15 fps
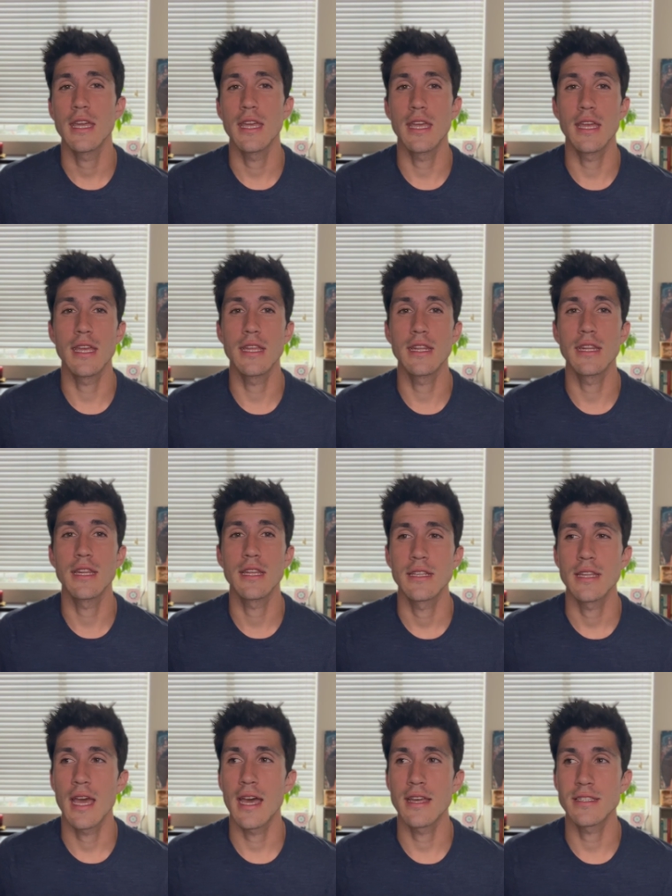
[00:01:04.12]
It
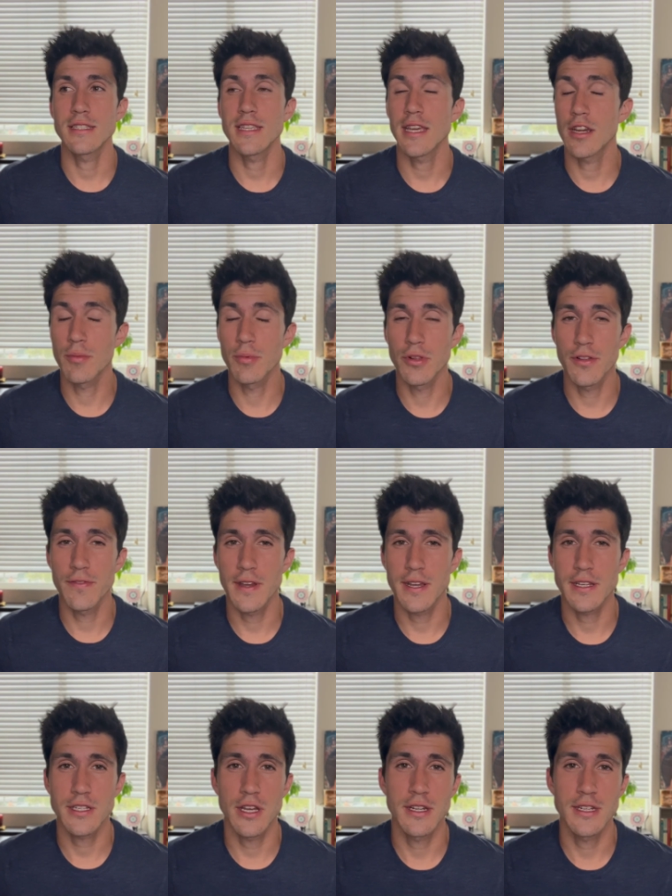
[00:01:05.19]
has terrible
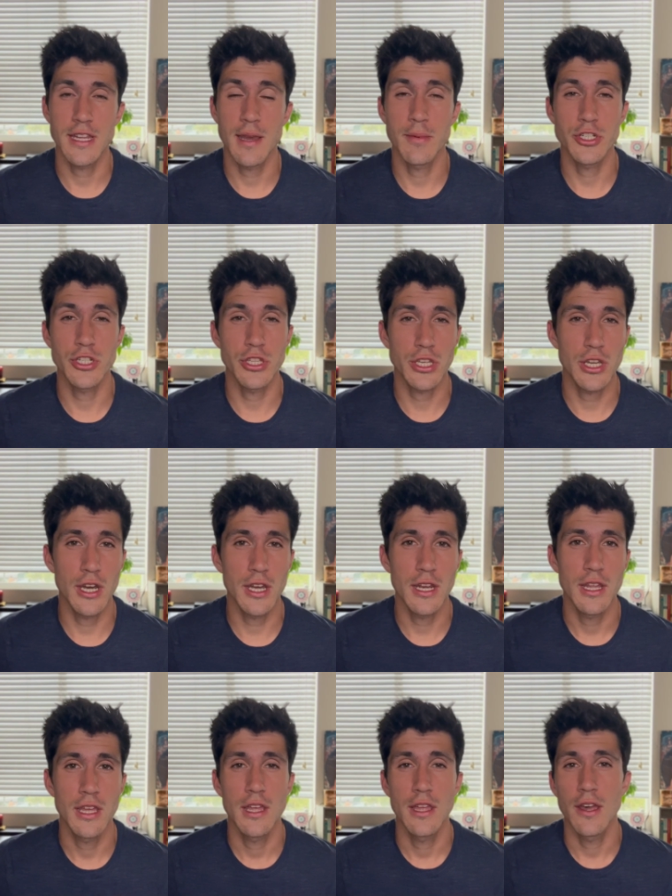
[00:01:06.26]
effects on damaging the
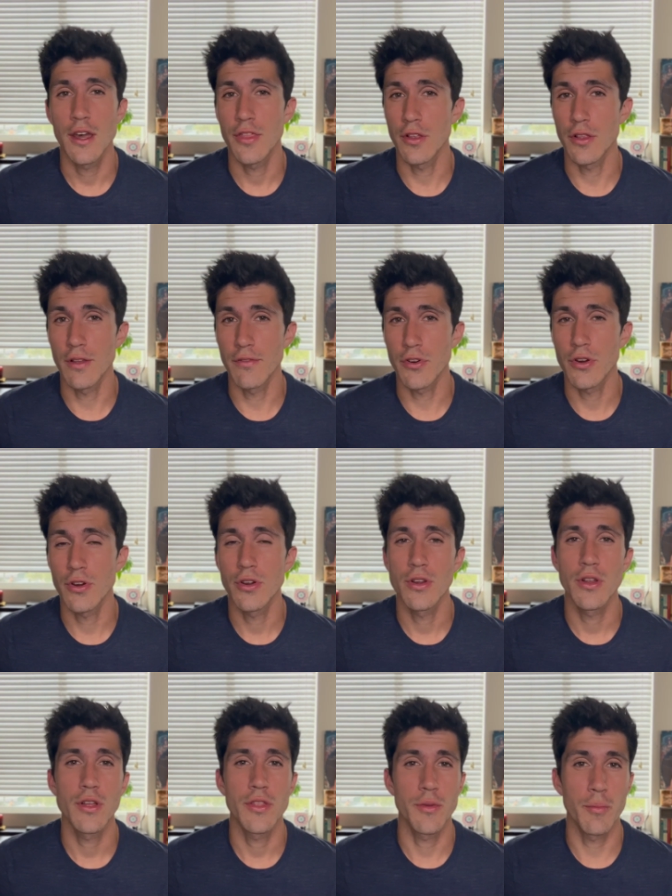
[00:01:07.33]
gut, the
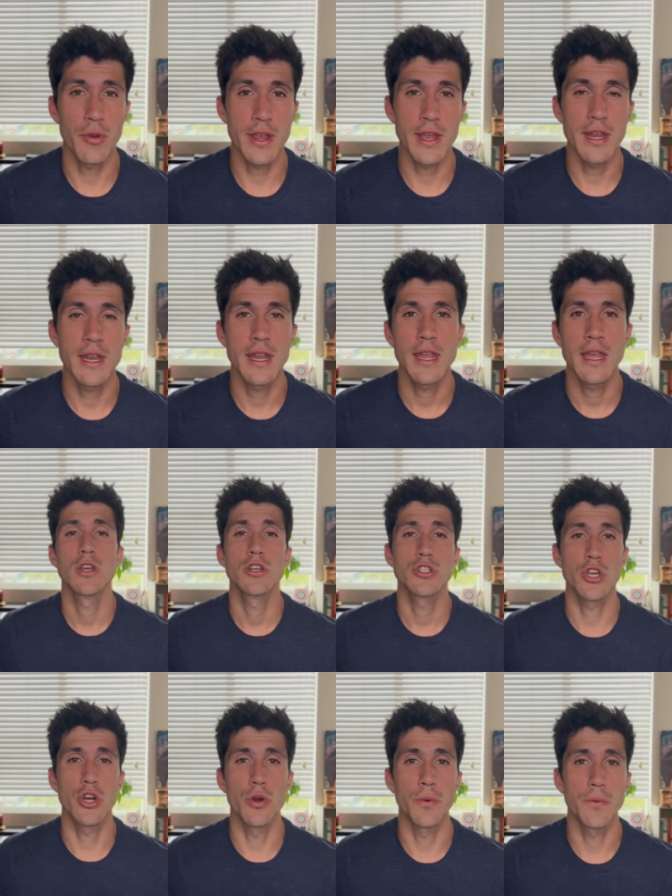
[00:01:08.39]
liver, the brain.
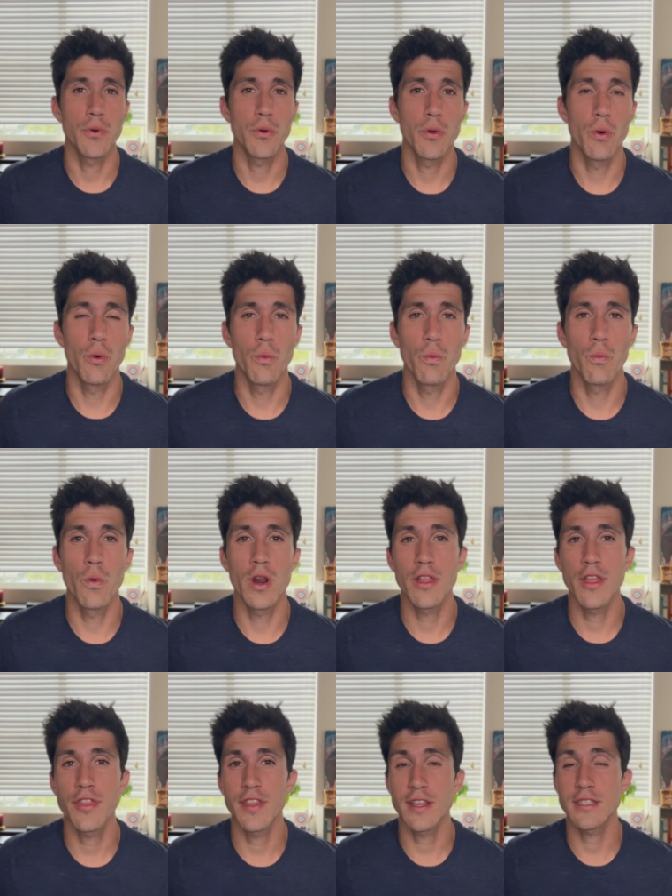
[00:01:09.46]
So one of
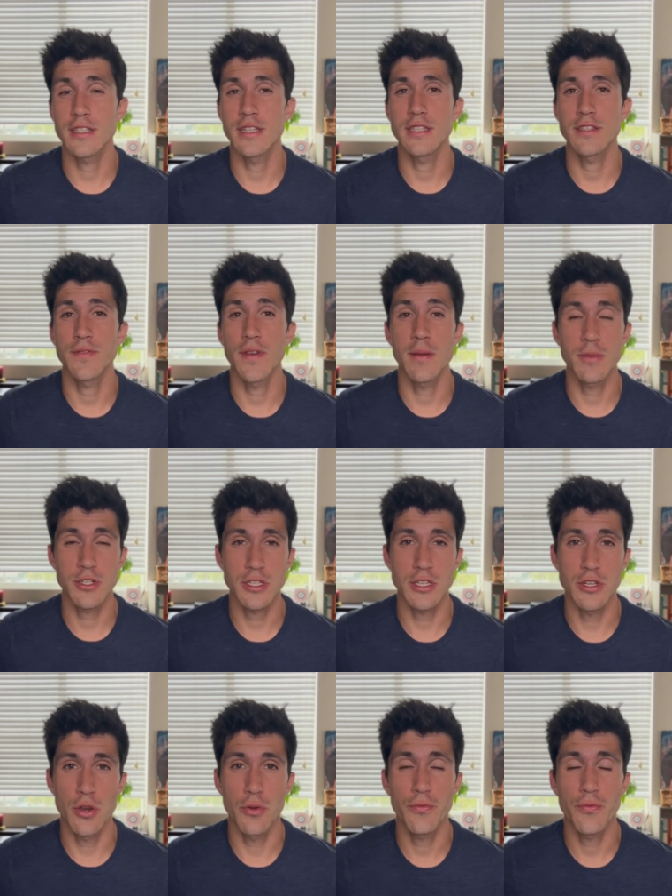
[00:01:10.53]
the things it's famously
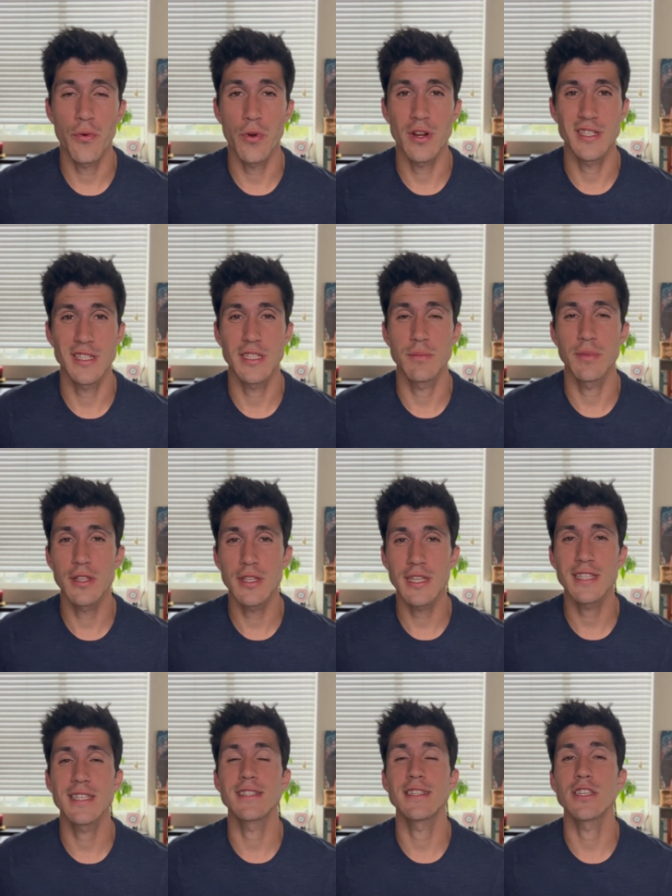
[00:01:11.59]
known for is its ability
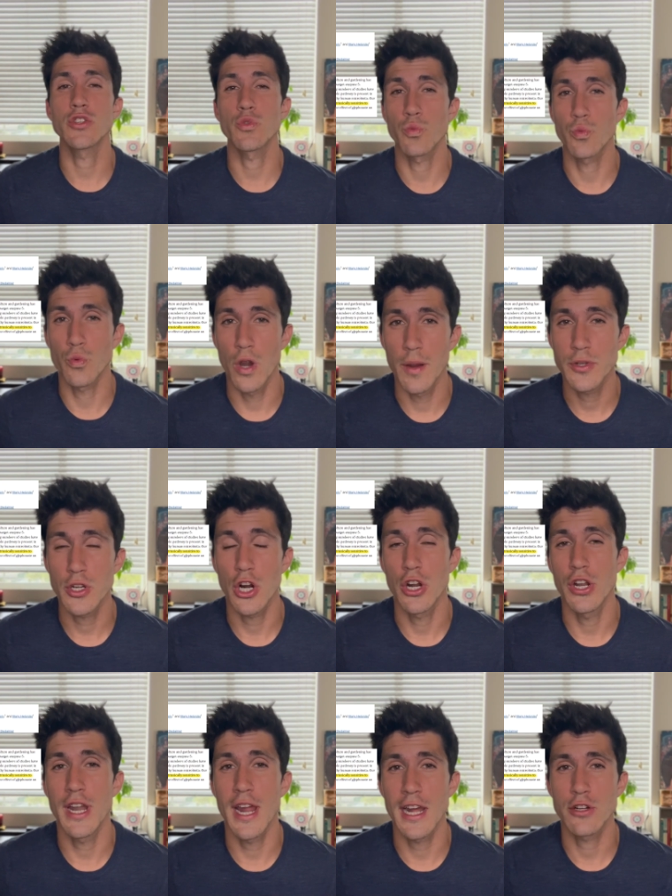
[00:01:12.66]
to disrupt our
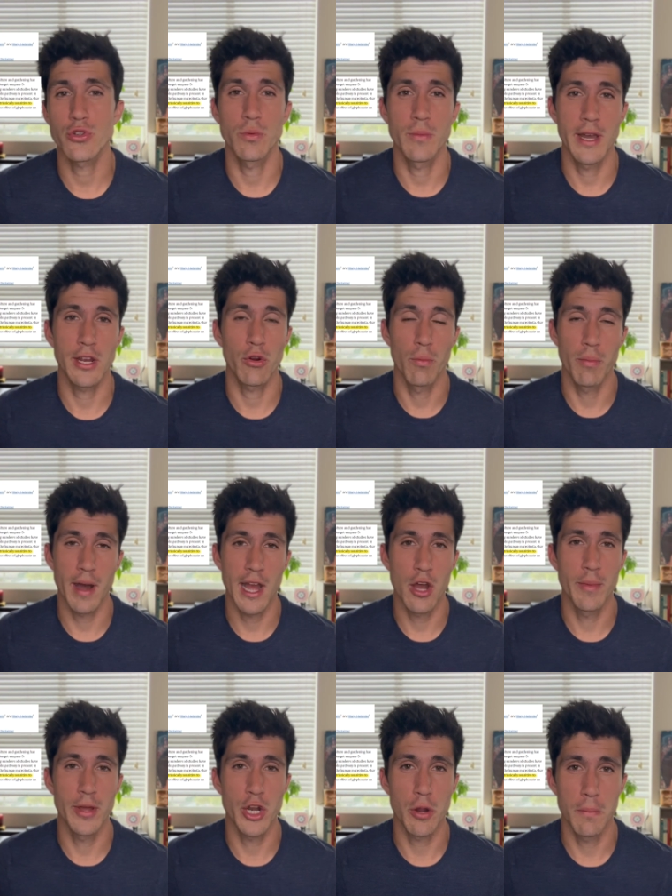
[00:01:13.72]
natural
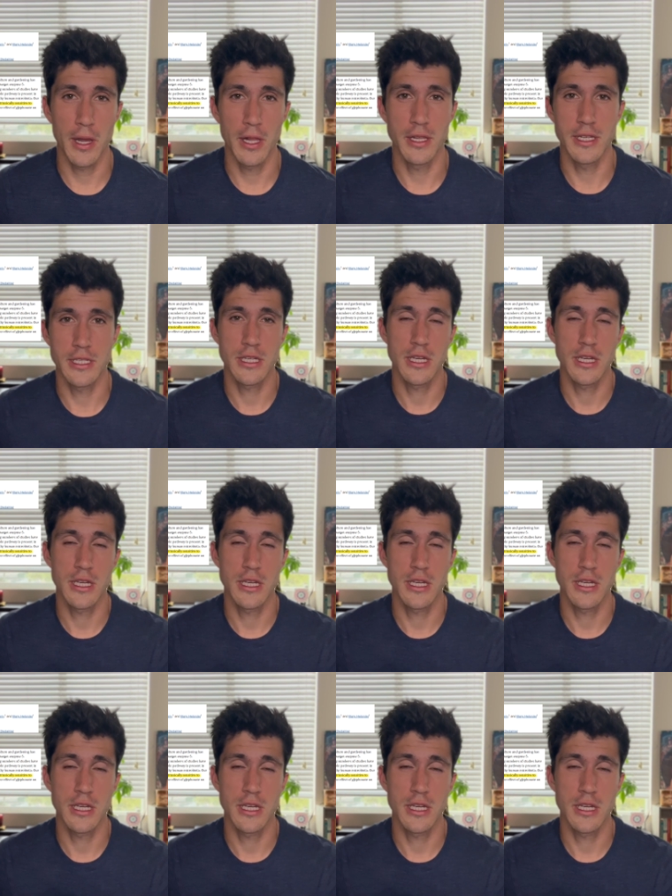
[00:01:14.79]
microbiome in our bellies.